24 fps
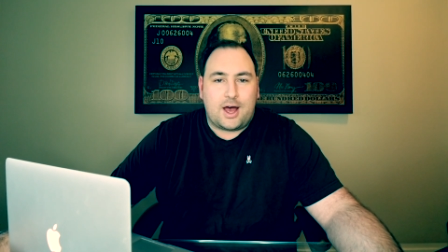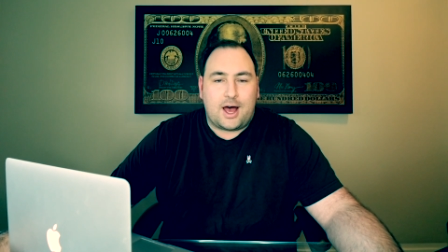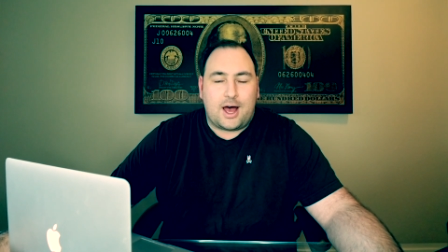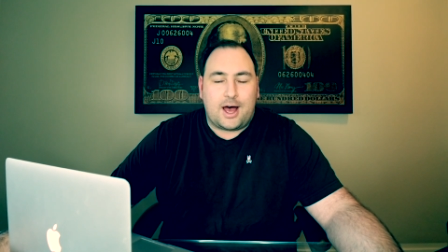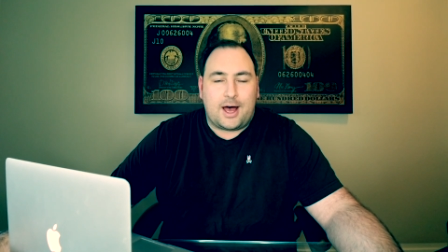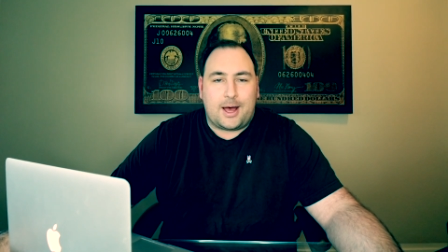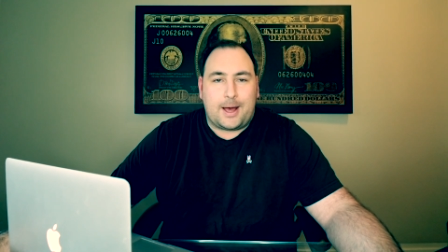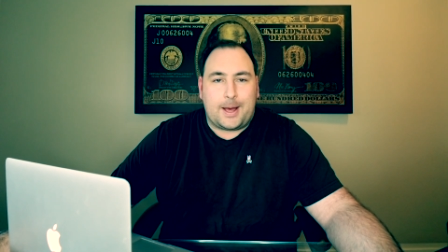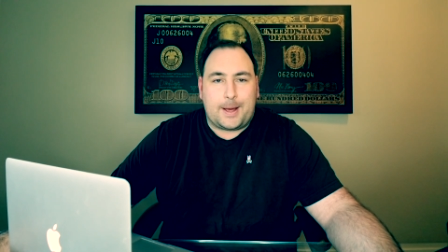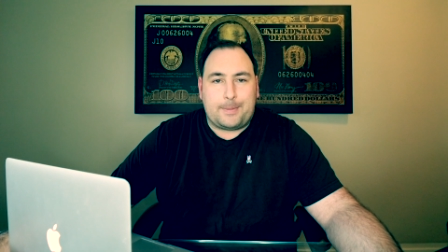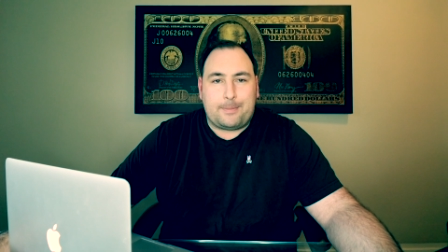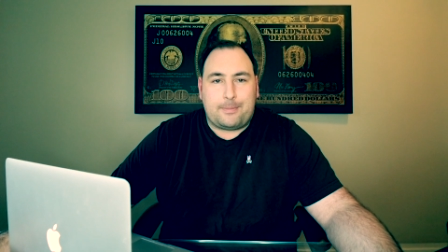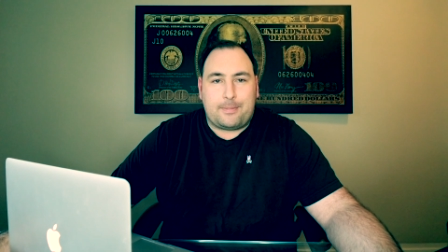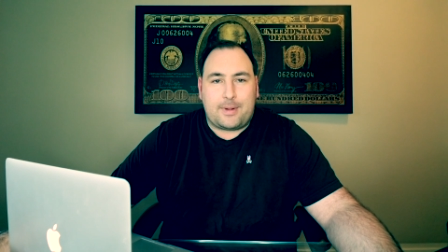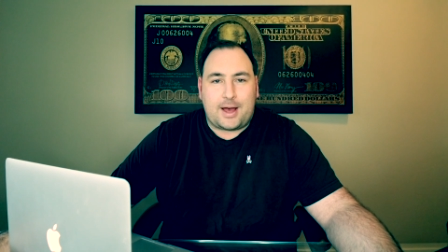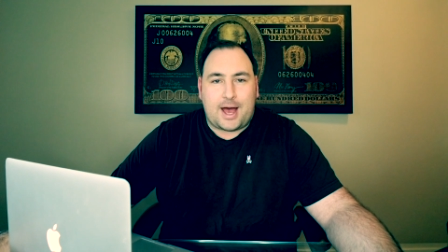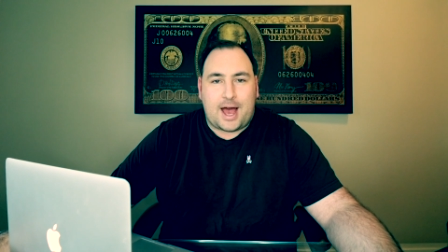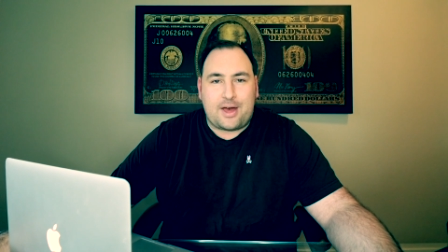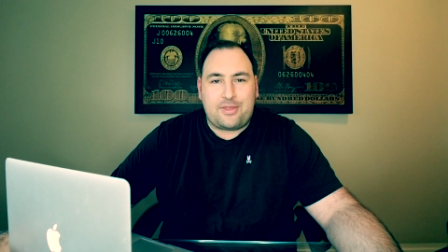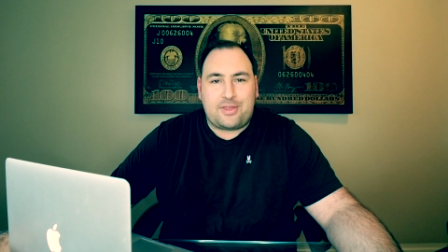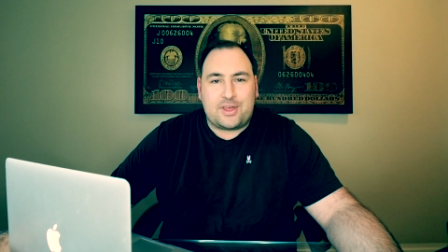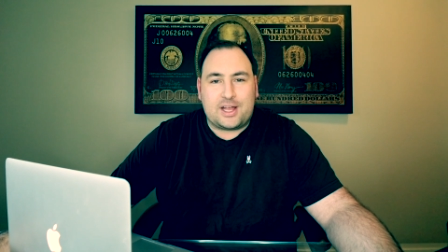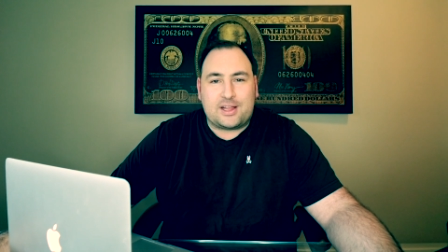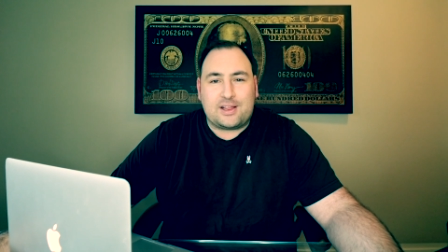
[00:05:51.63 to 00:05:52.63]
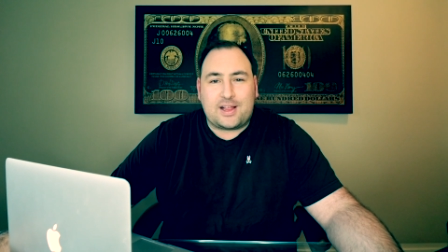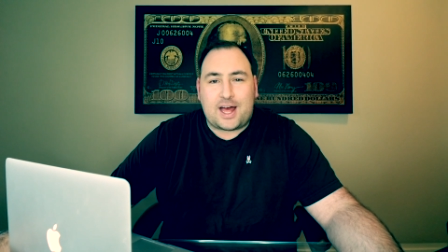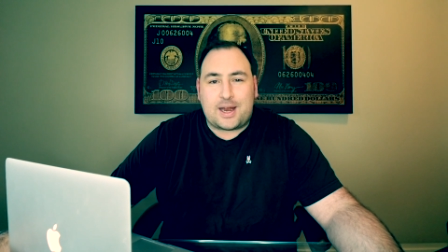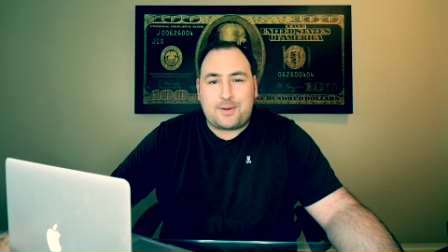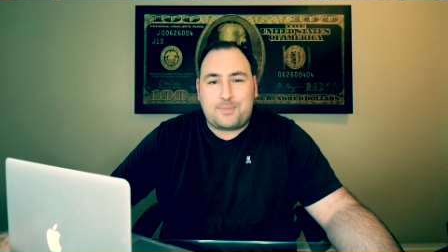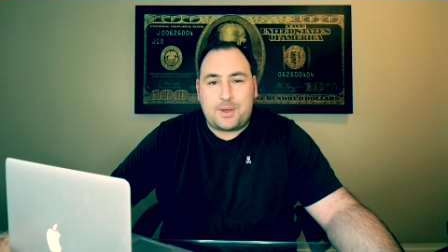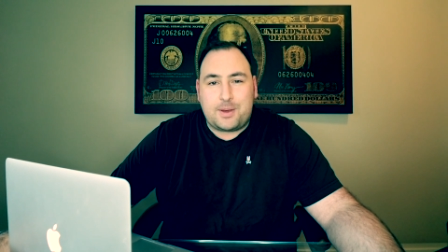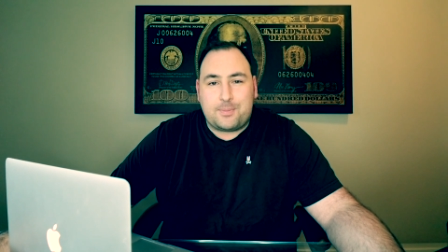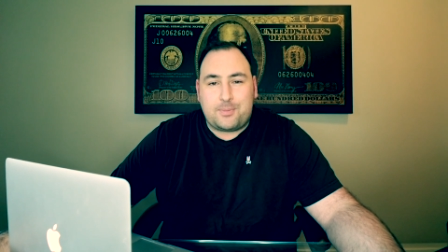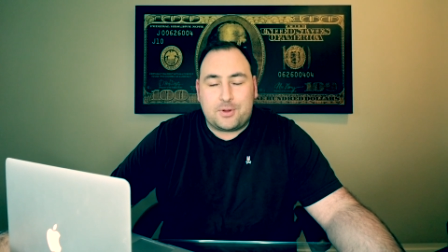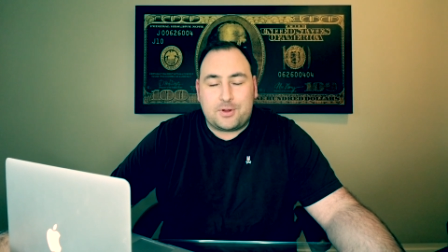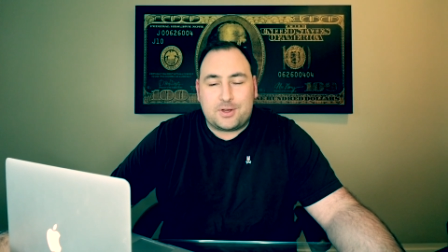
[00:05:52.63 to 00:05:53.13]
Um, I think a lot
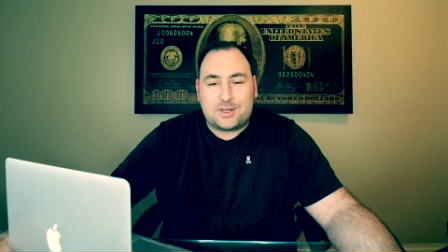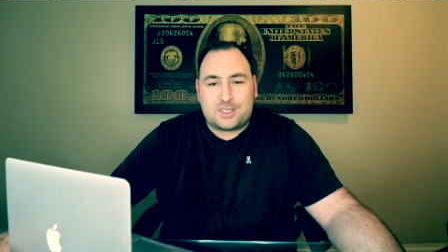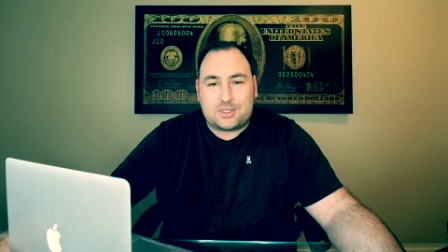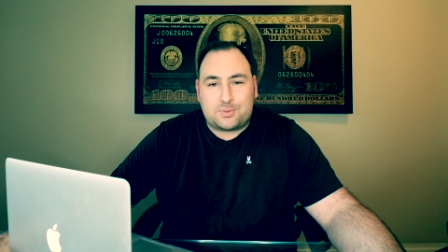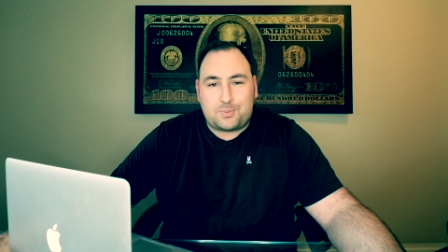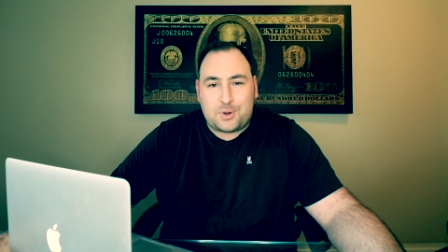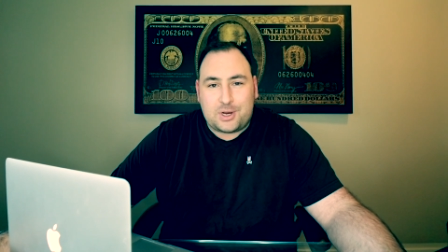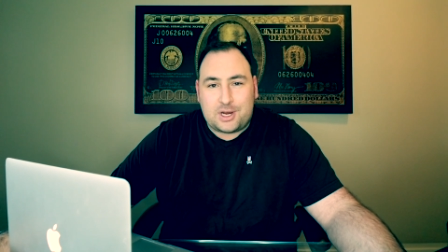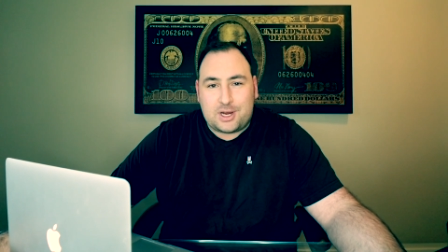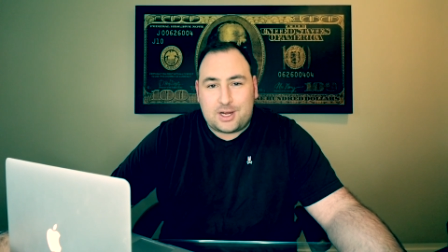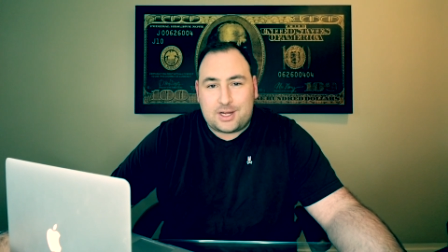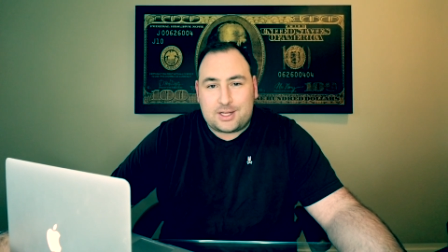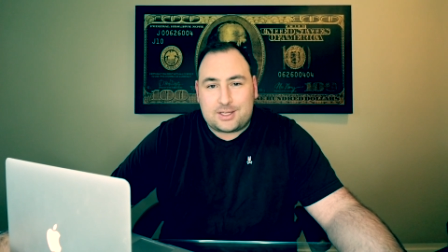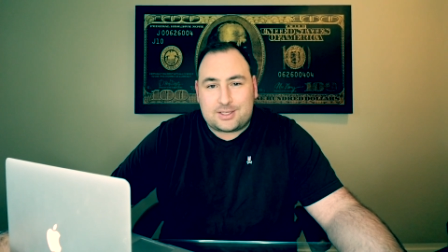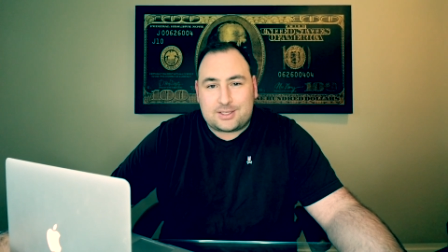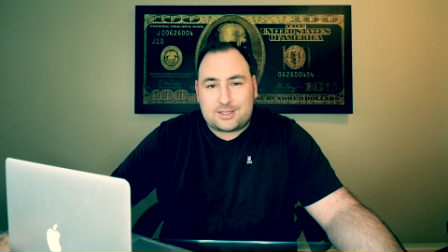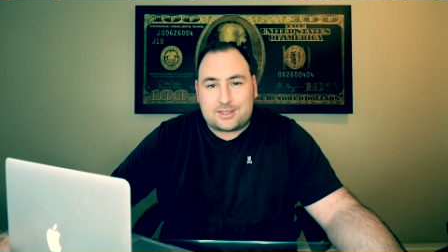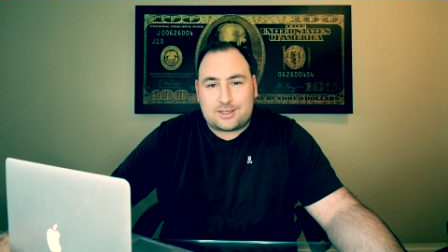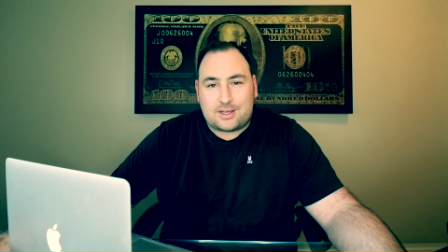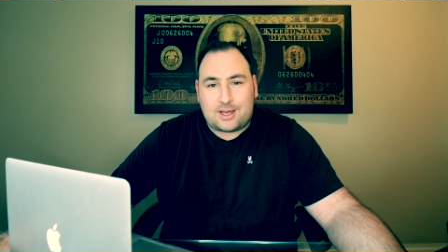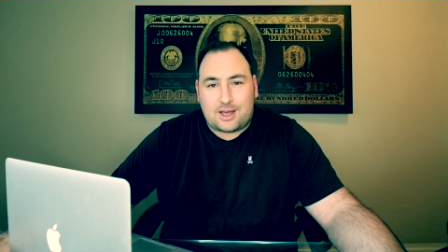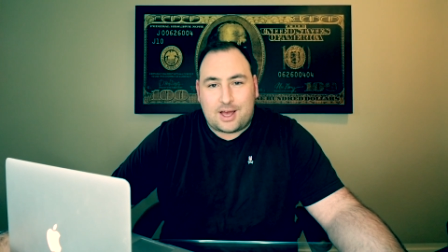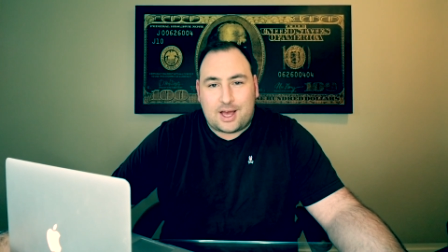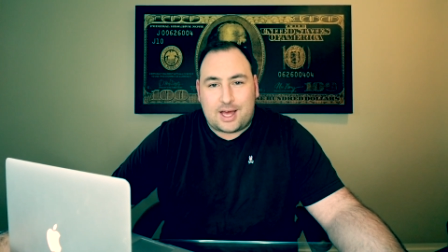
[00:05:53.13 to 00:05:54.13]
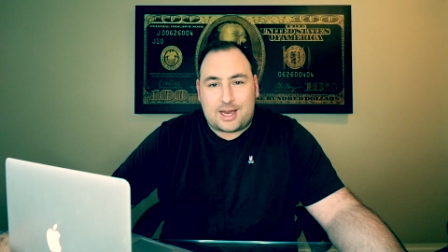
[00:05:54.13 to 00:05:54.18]
of people experience